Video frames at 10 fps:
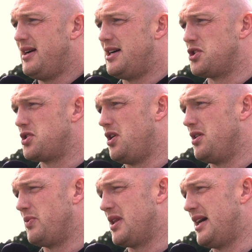I just thought
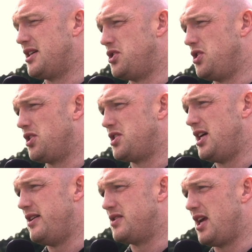that with the likes of Josh
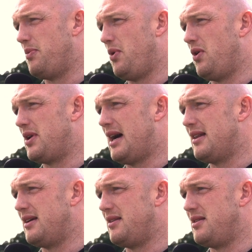Hughes, Gibbo,
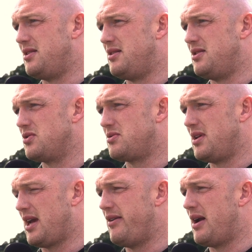Daly, they
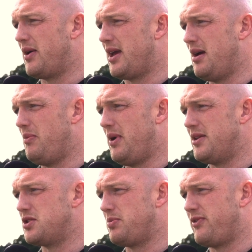carried out a game
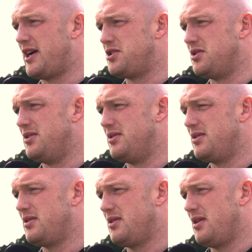plan to perfection,
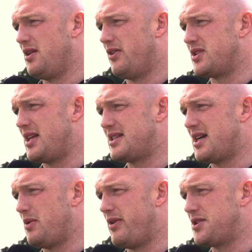and obviously that's
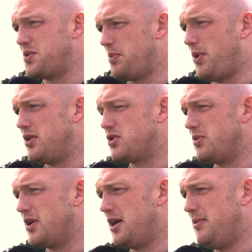how we racked up the points
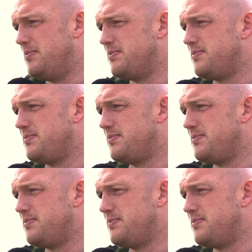so early on.